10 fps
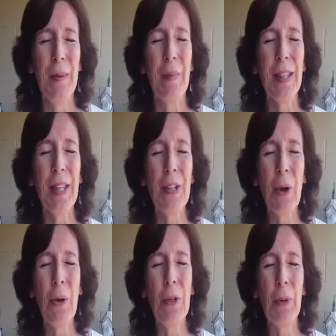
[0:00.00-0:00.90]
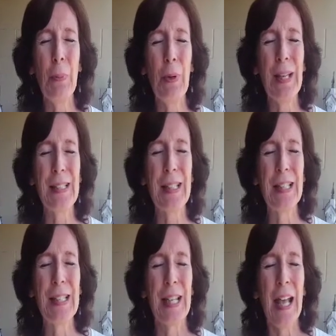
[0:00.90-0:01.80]
May they know your
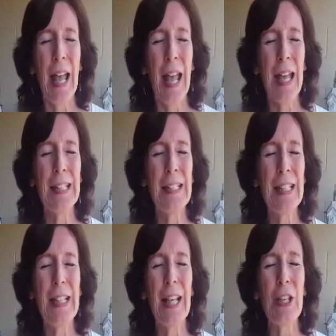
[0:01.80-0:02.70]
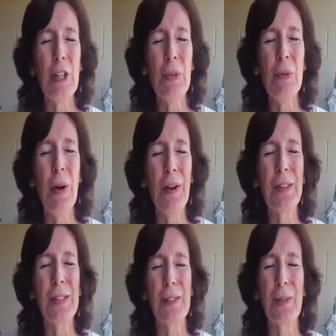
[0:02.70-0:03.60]
presence and see that you are
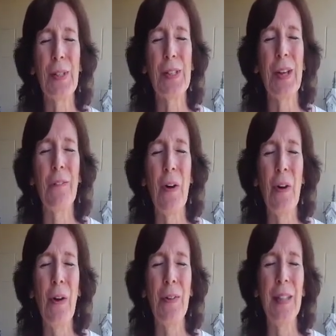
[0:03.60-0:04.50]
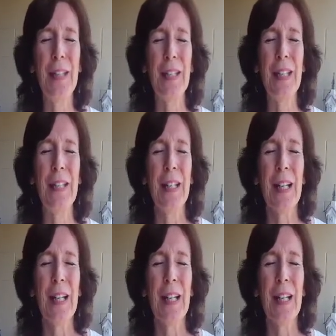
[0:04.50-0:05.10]
the source of all they need.